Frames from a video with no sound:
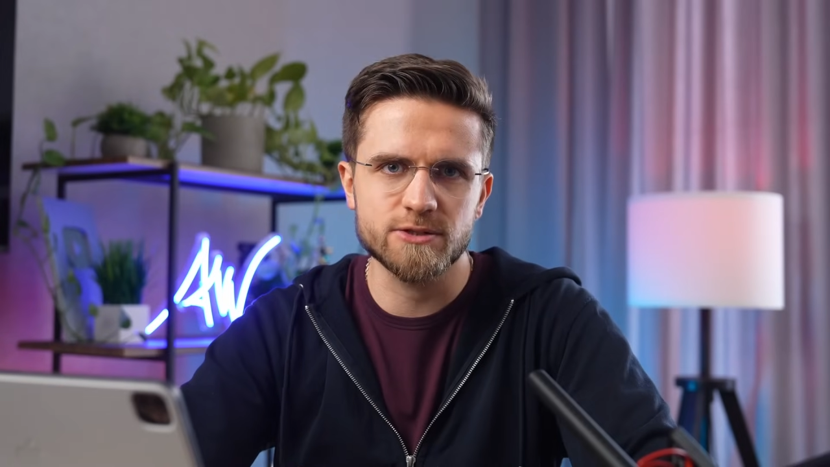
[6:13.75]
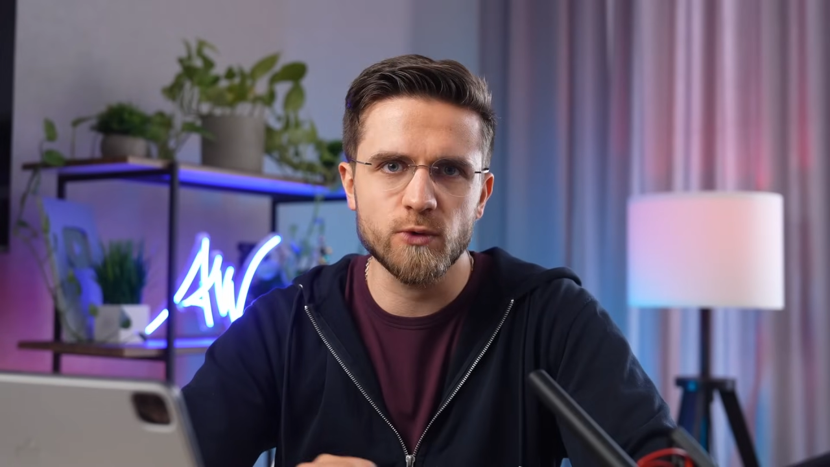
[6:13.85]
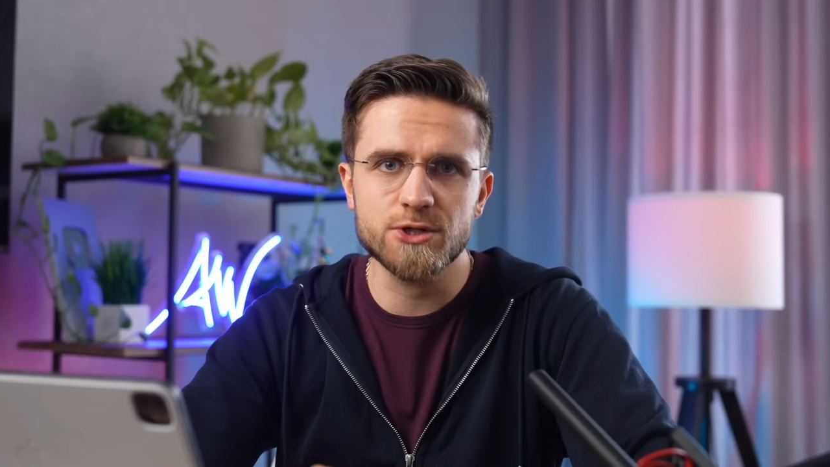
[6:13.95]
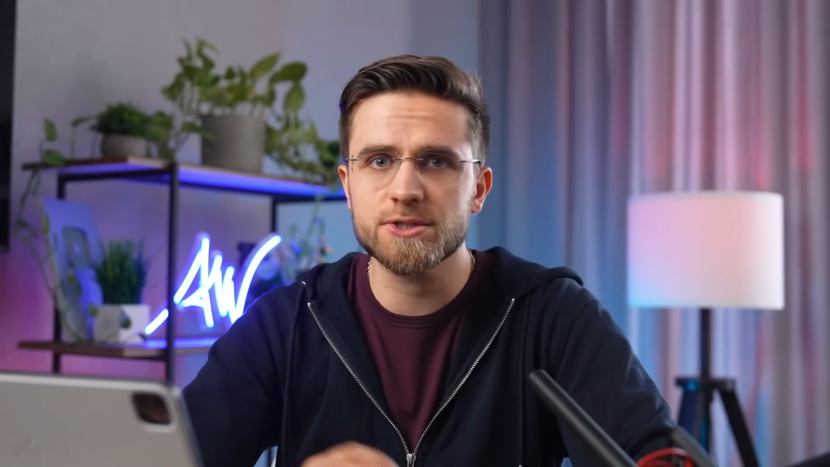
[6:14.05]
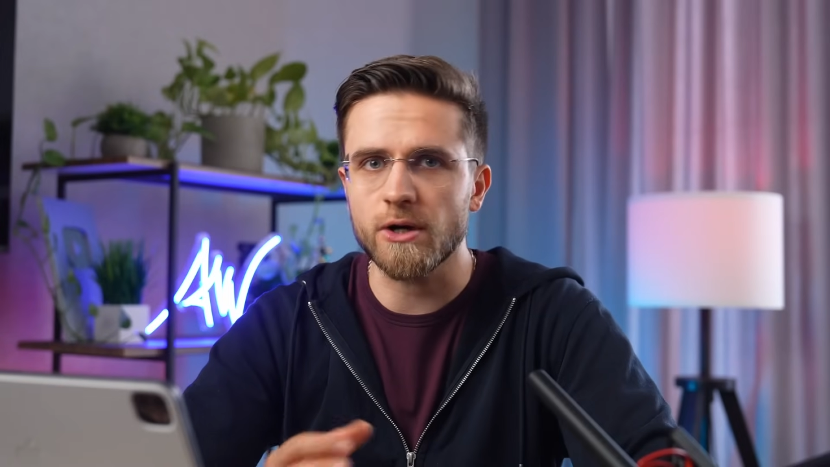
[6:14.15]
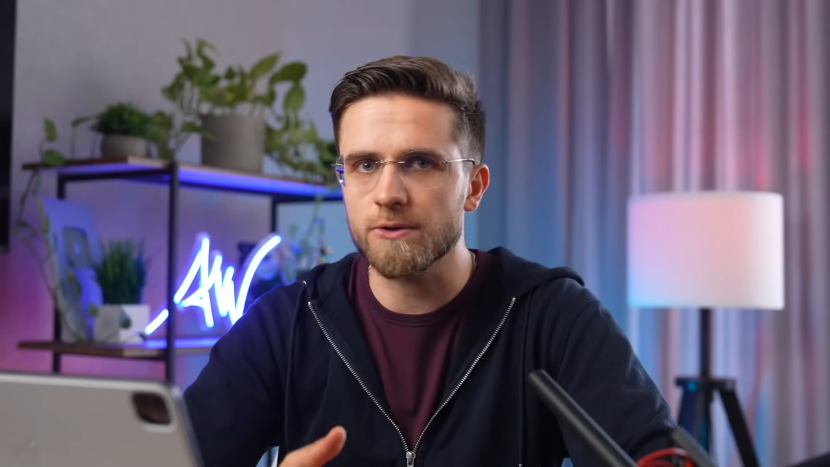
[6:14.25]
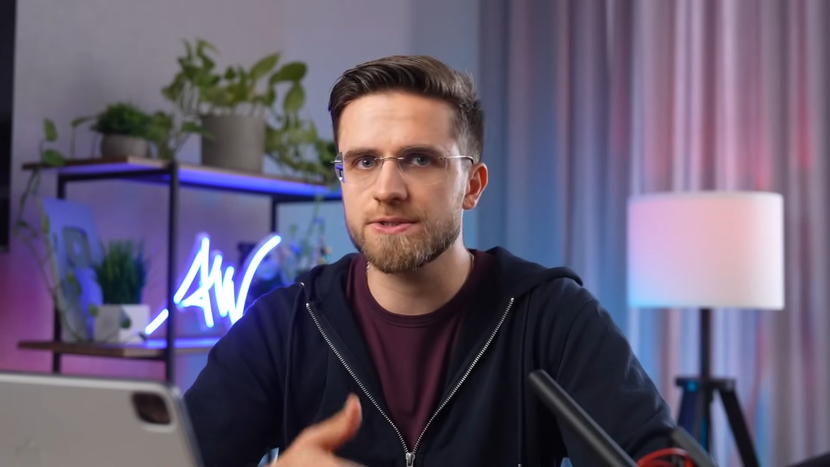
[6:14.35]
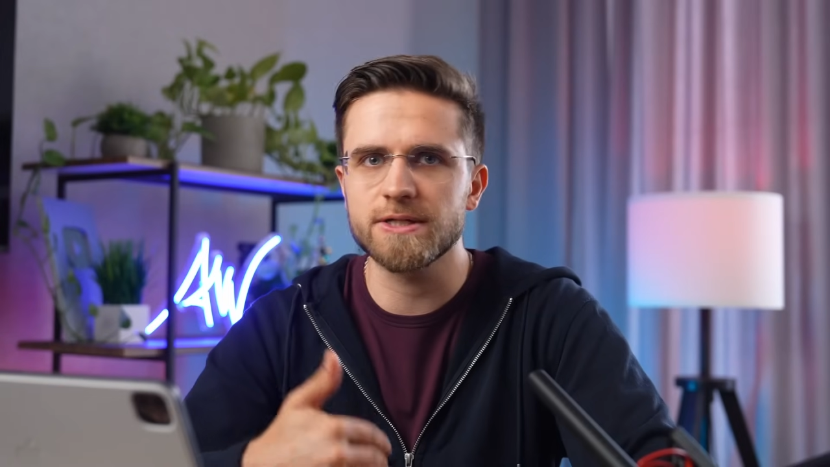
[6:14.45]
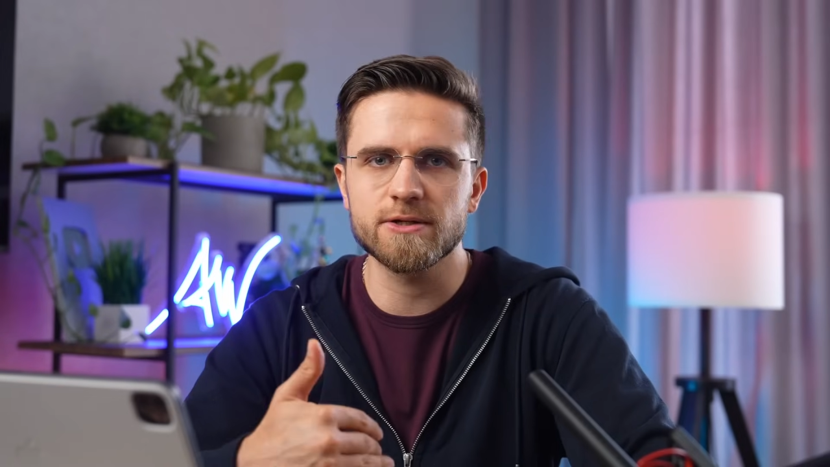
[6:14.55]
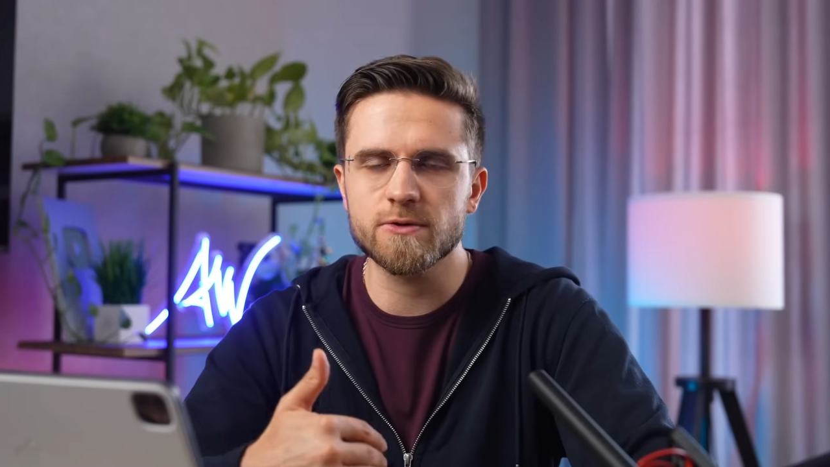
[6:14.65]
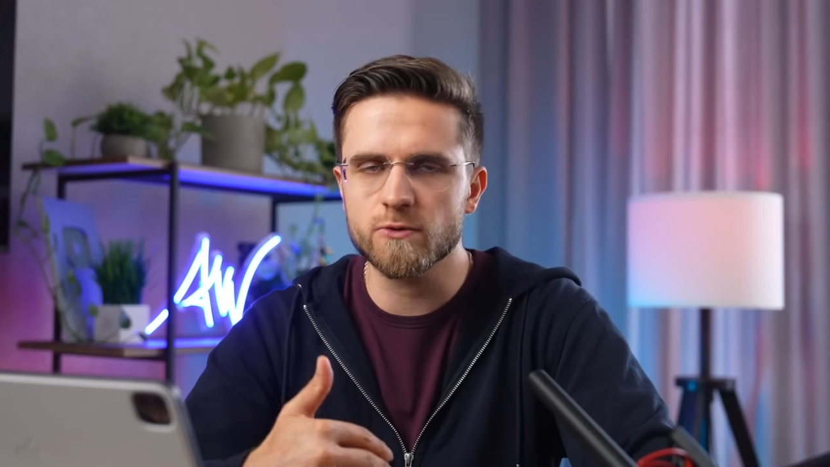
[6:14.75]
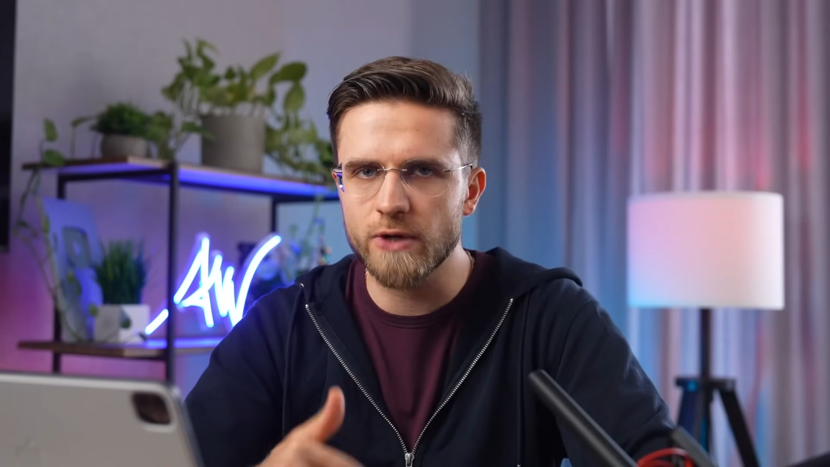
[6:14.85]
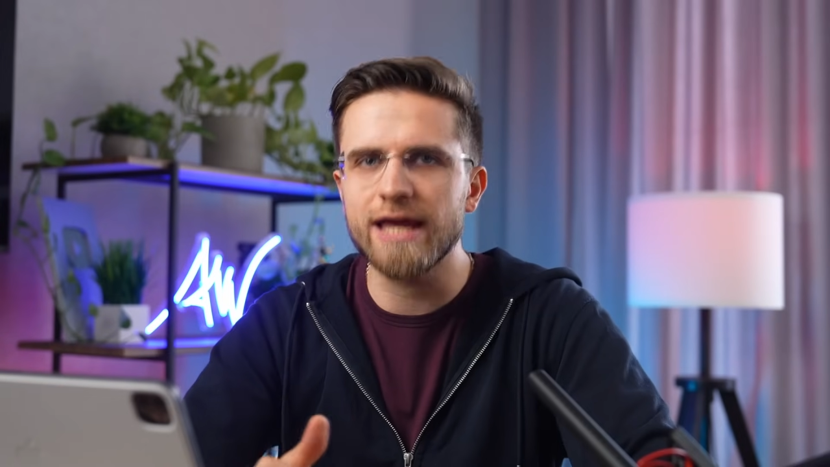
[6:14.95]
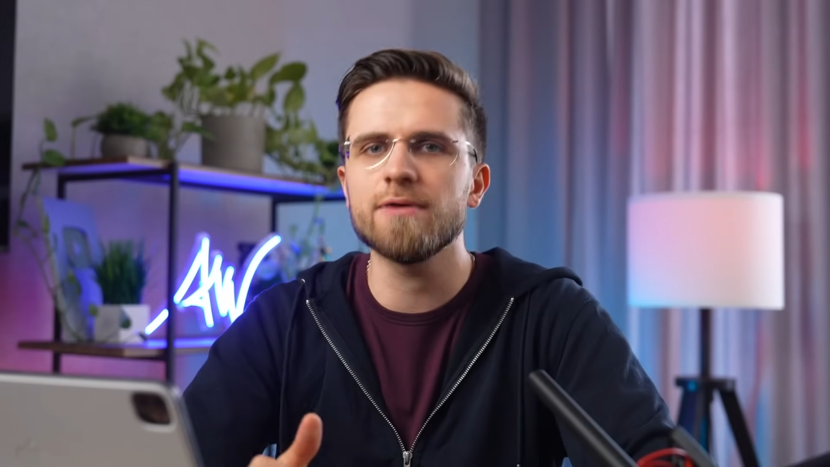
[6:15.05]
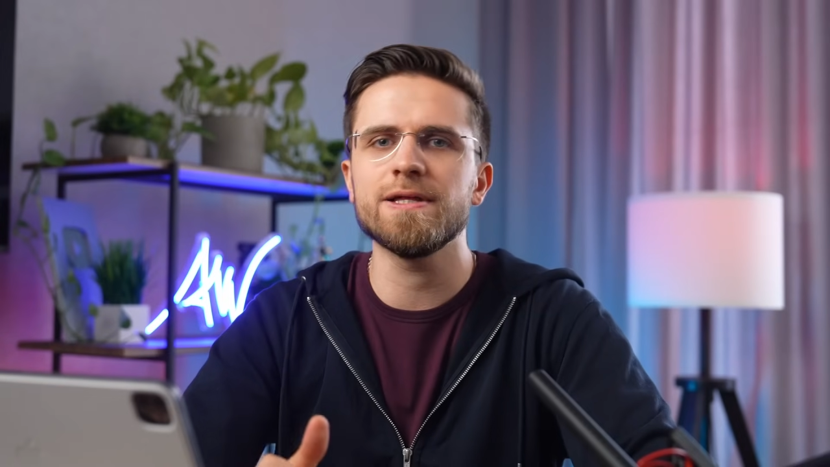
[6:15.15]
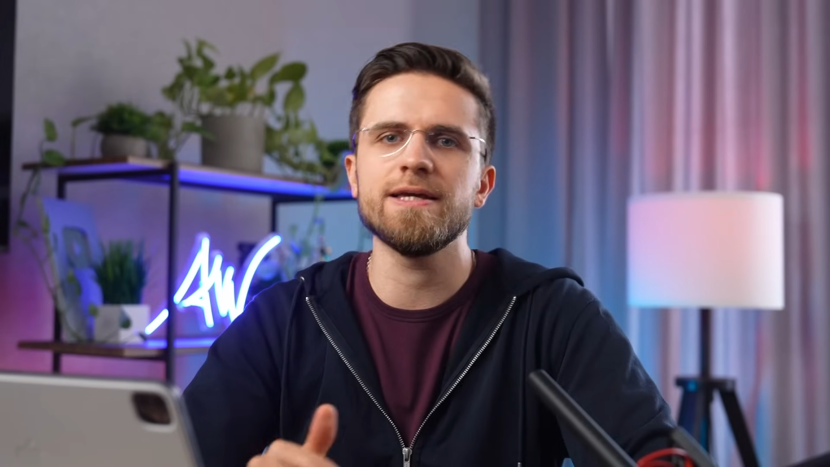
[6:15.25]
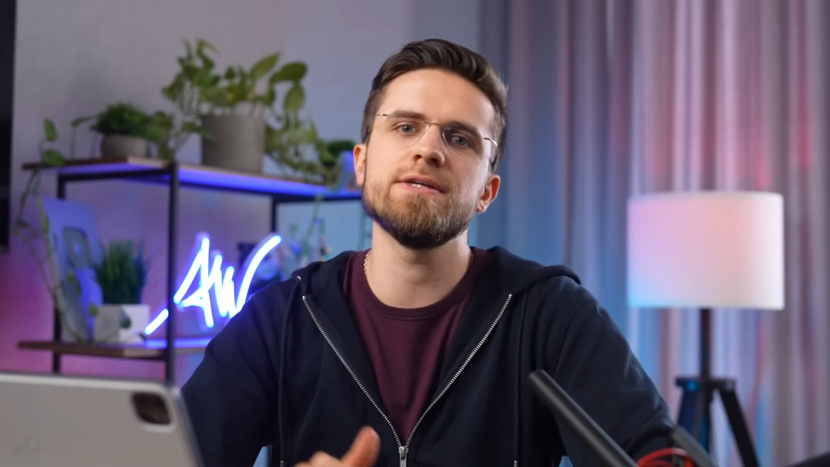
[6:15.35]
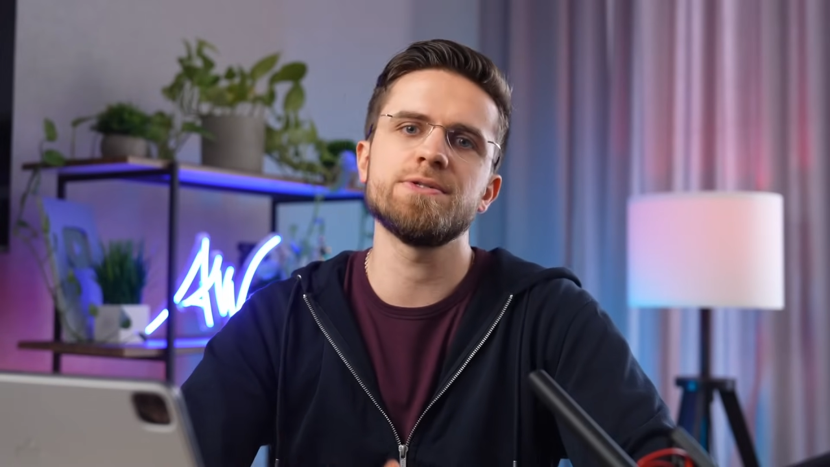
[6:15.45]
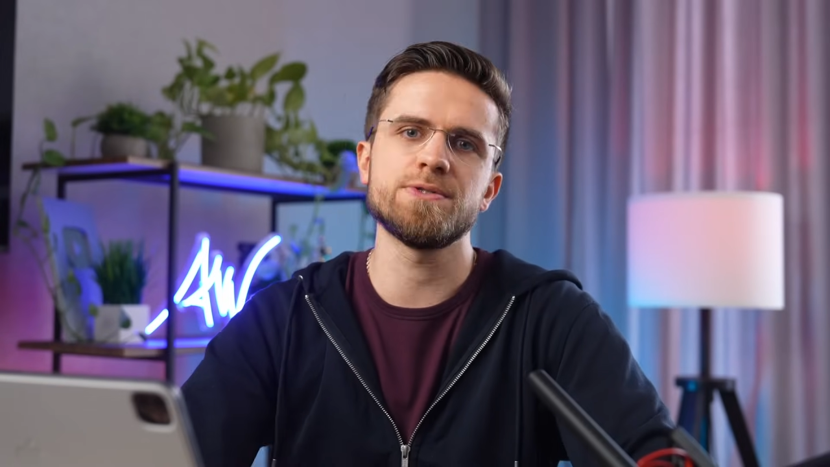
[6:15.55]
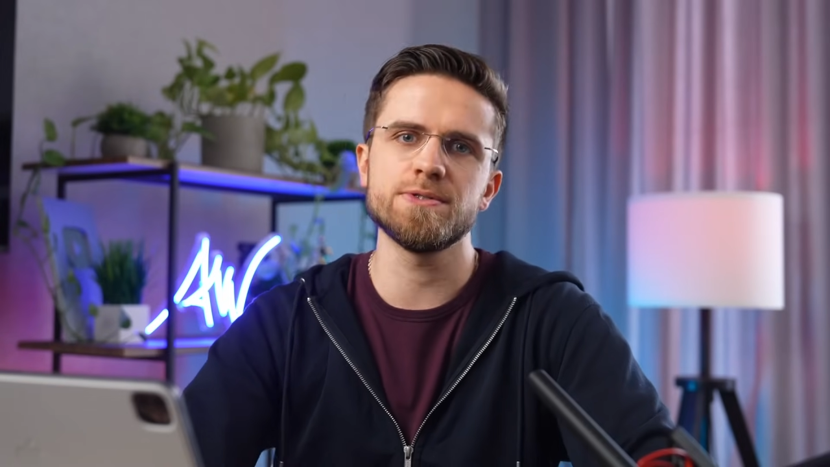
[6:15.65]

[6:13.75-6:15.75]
which is also incredibly easy to